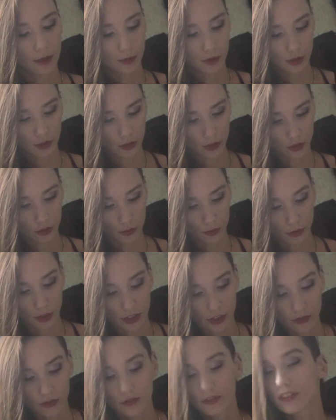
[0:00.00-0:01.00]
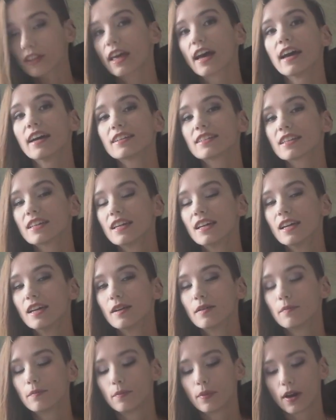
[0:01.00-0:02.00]
I'm sure there's a reason for that,
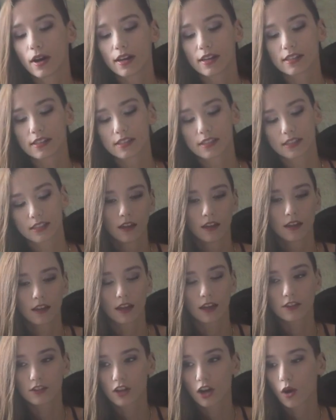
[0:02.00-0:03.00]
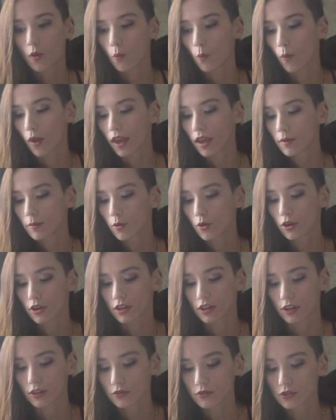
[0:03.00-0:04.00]
but it's got way more
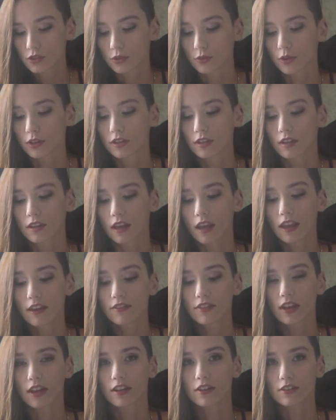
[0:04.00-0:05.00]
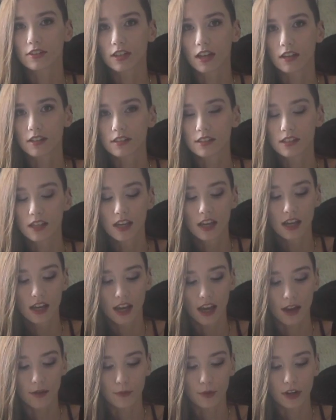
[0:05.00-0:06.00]
give to it than the Aviator does.
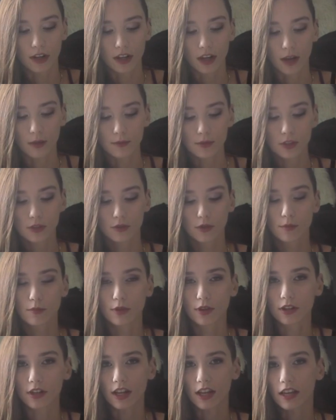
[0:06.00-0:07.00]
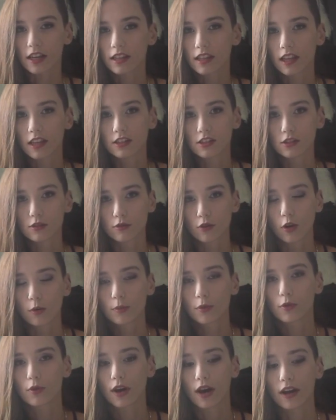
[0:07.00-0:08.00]
And when it comes to a bird hitting the end of the
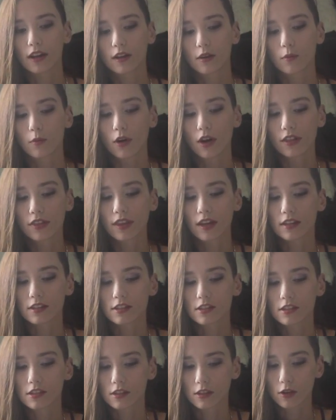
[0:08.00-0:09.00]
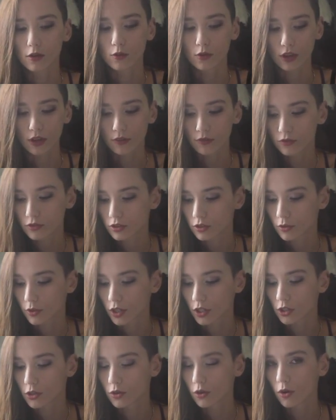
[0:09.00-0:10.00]
rope, you kind of want that slow give to
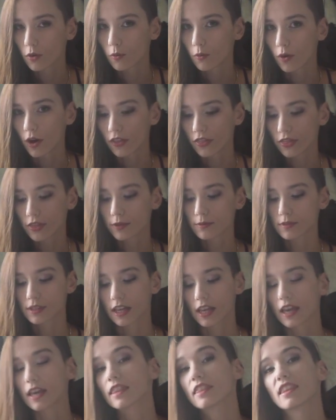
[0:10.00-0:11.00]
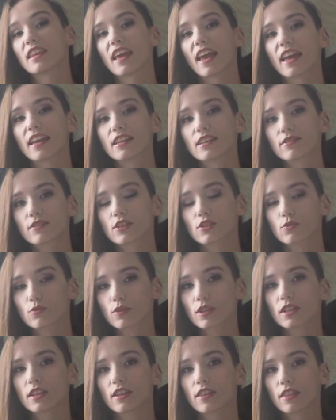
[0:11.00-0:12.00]
it. You don't want them to hit the end of this
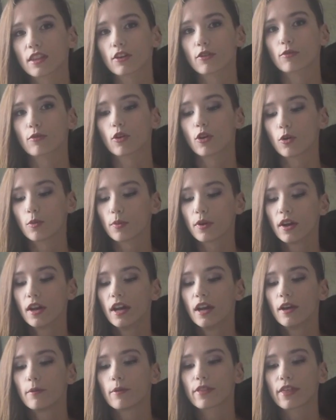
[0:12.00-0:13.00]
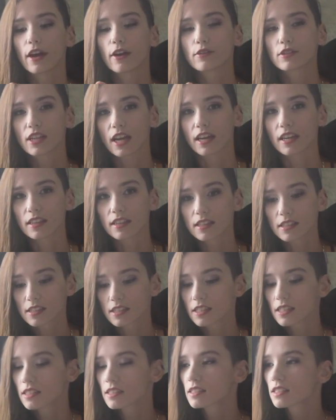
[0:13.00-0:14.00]
really thick rope. With how tight this
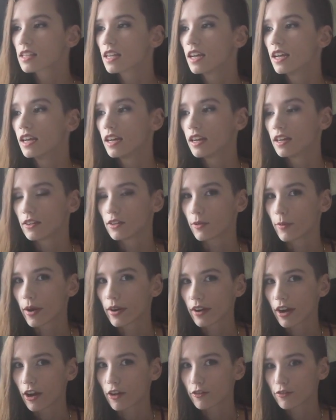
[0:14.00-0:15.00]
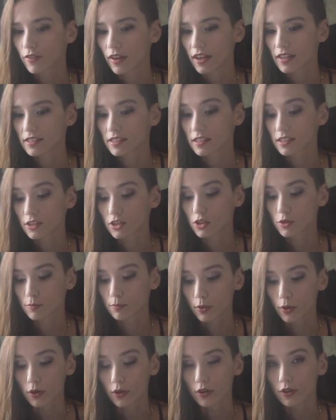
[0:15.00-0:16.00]
is, no matter how fast a
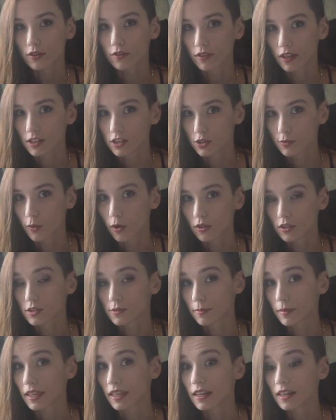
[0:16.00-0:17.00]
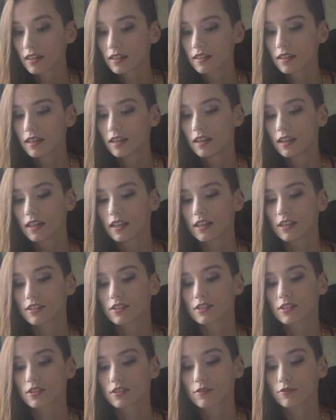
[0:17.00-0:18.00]
bird as small as Mia
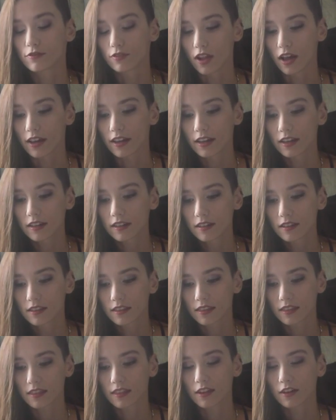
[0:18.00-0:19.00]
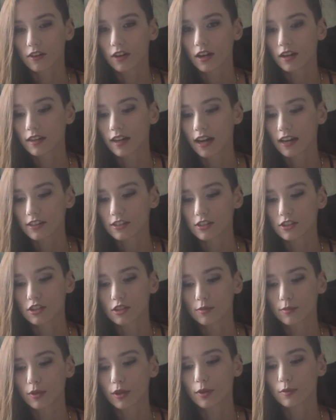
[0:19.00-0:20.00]
is flying, they're not actually
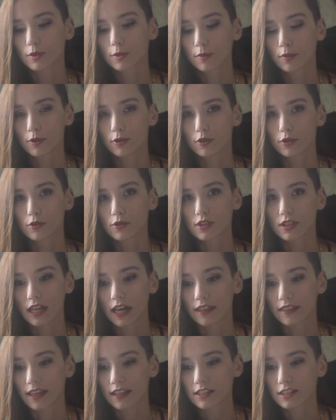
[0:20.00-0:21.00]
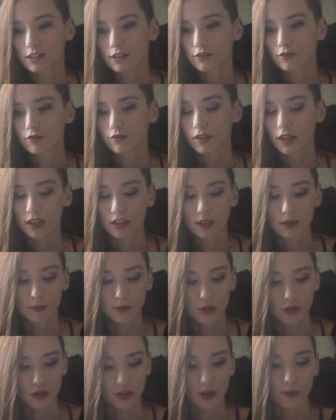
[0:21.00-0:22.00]
going to be able to produce that. That's going to fling them
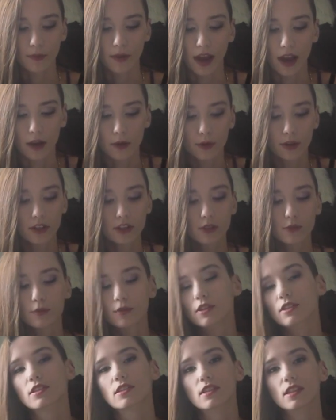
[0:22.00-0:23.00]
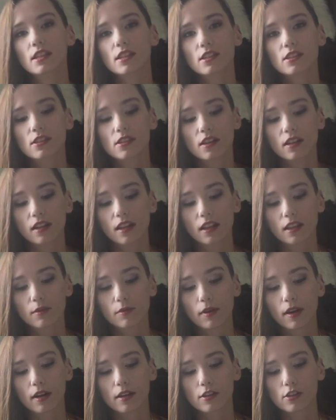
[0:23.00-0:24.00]
straight backwards, whereas this is going to let them
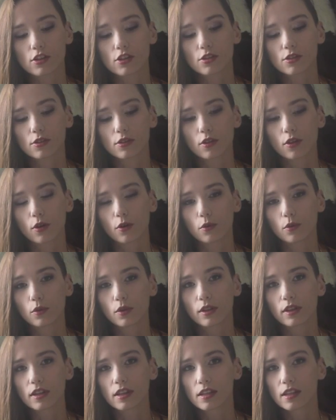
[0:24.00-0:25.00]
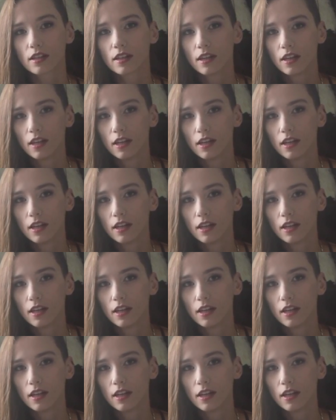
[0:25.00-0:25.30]
kind of slowly